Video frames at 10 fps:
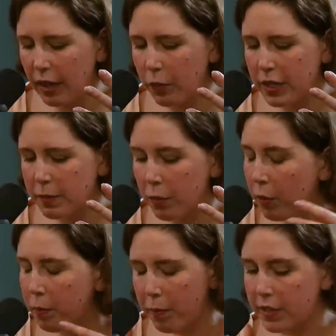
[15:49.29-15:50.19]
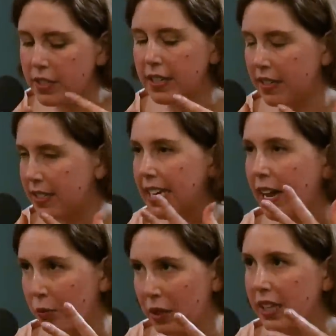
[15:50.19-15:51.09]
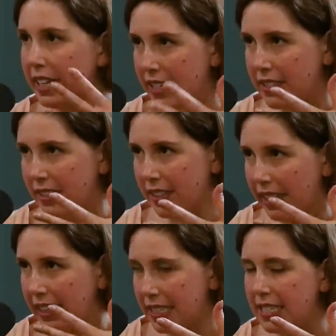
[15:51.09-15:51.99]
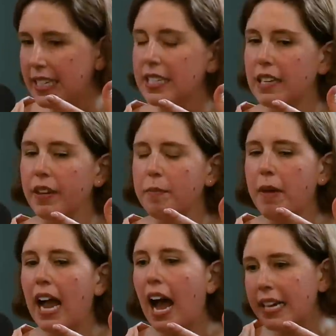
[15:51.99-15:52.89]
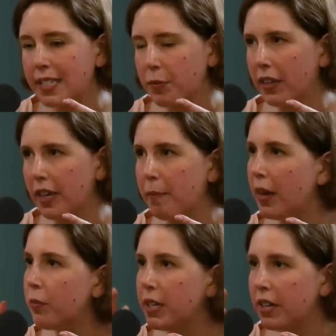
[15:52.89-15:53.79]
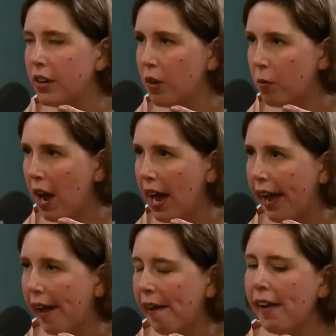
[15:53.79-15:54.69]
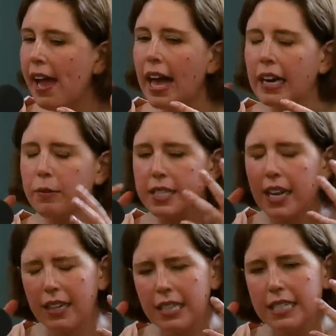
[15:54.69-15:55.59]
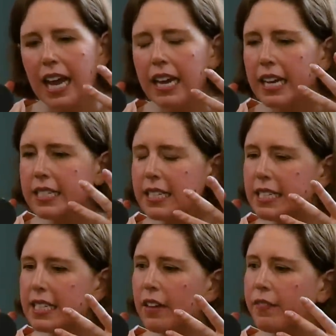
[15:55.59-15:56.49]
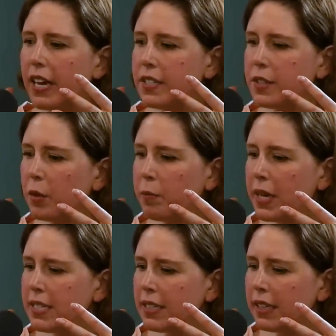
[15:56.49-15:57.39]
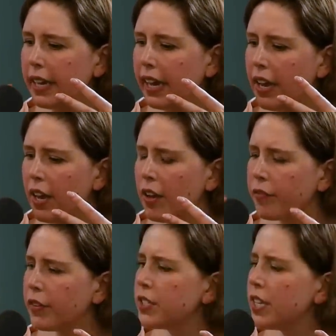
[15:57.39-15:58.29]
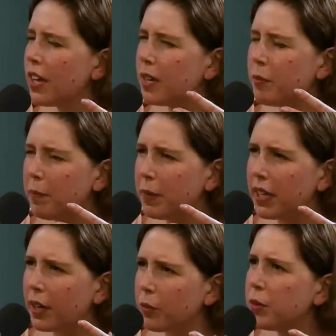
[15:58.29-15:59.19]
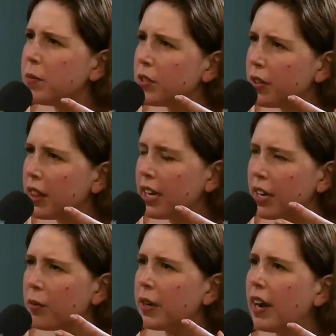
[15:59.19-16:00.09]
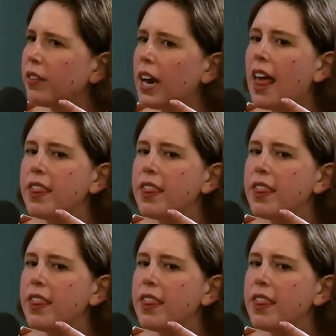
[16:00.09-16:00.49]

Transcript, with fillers: It was well to to get really into the like details of it. My eye swelled up, and we didn't know why. Mm. And I was getting these headaches and stuff. And so basically, first they thought it might be like a rheumatoid thing or whatever, mm-hmm.